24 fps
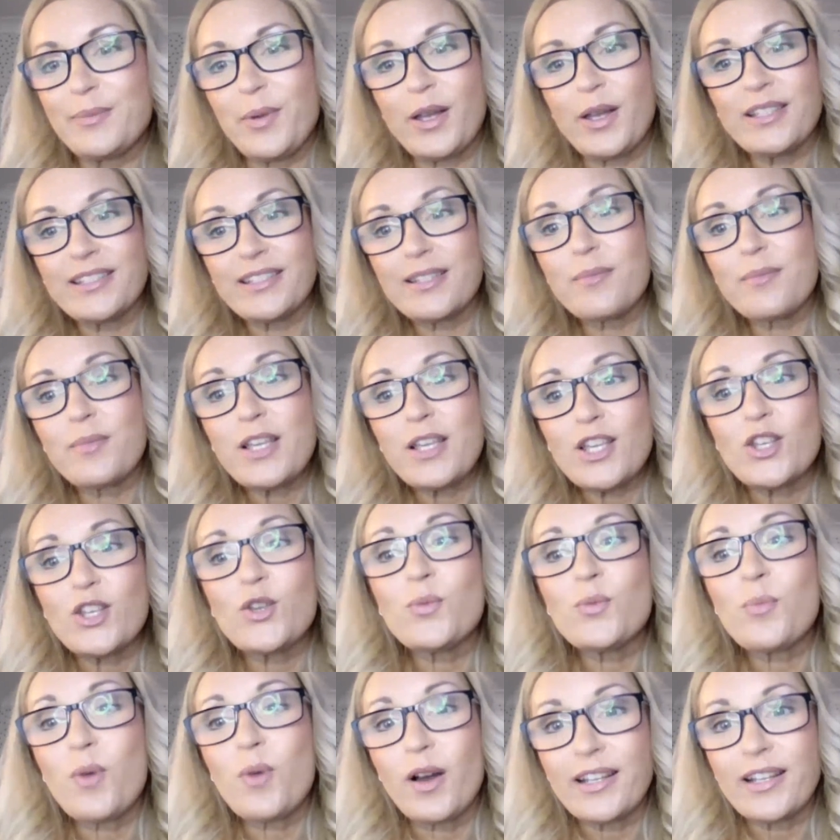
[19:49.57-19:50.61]
but something
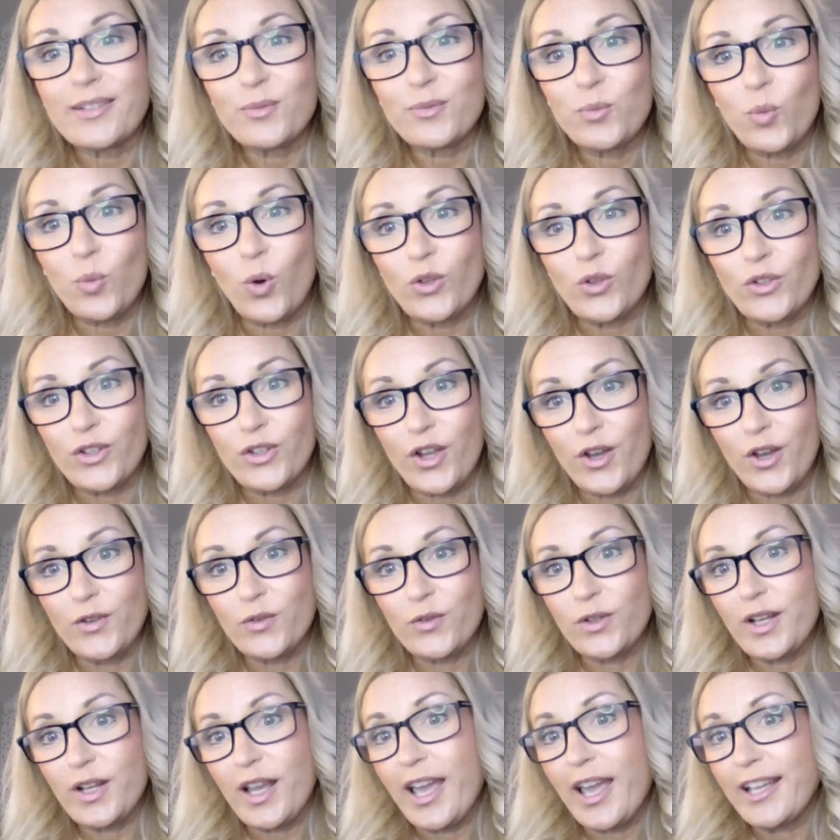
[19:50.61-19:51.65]
you might want
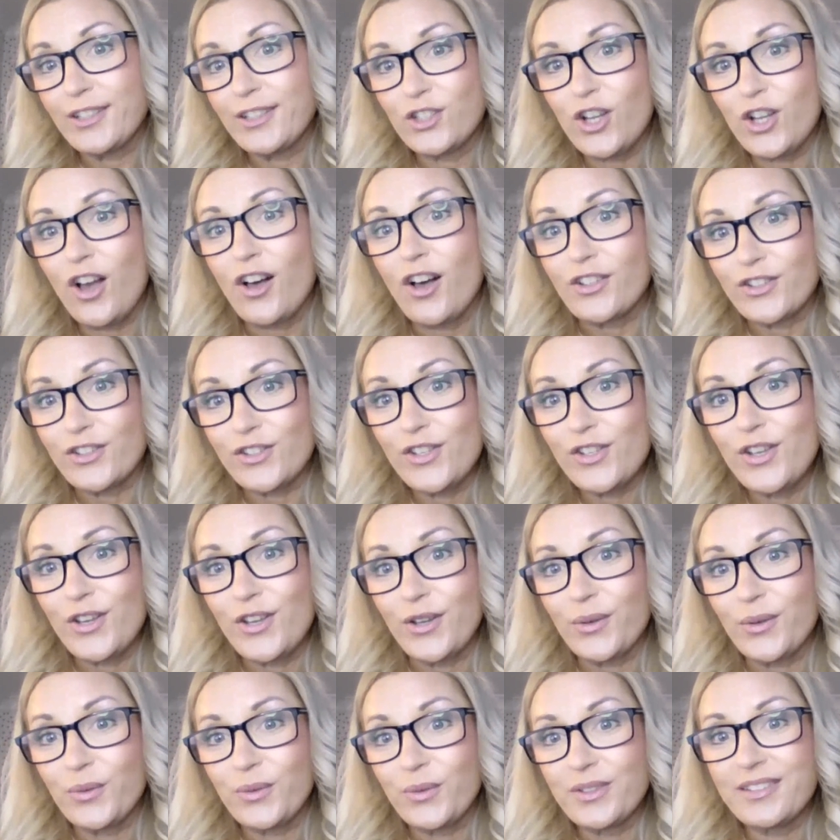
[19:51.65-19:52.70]
over in HR
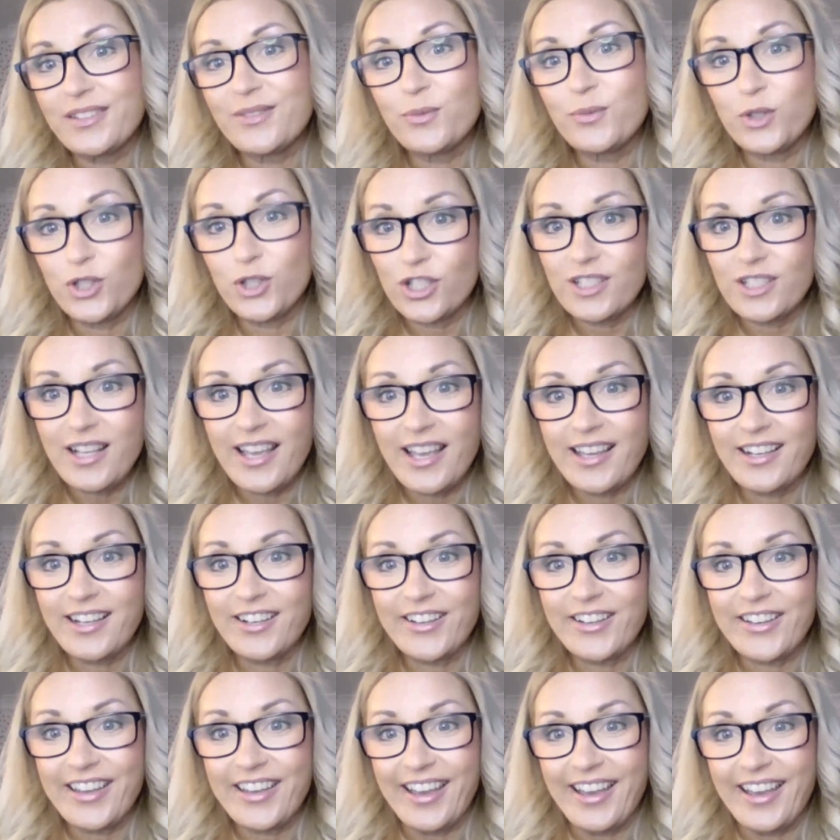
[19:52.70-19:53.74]
too. Would you take a
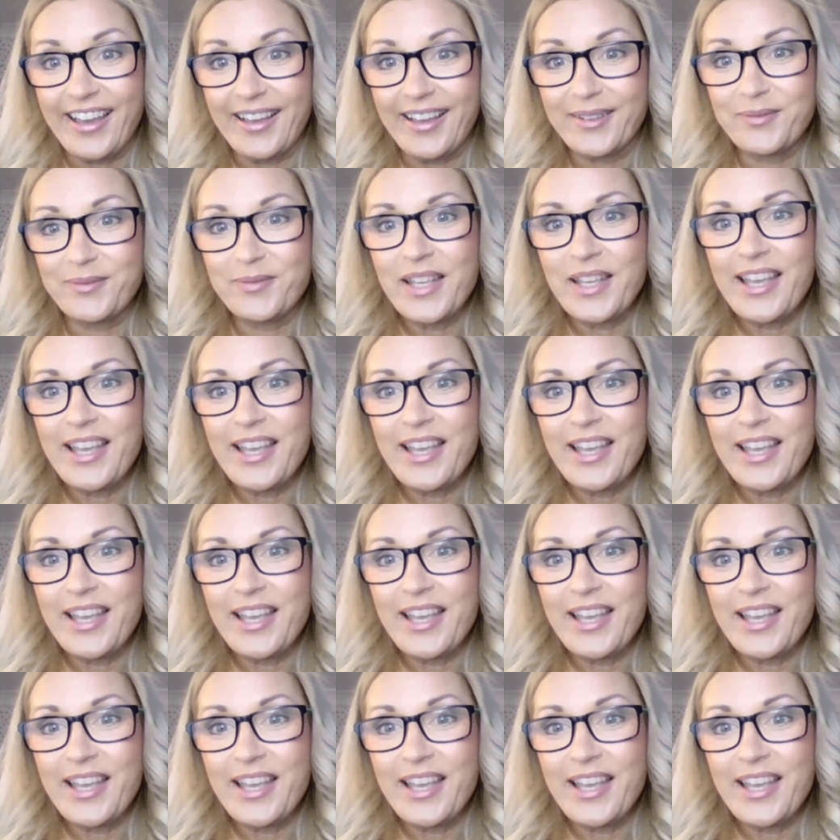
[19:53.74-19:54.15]
look at it?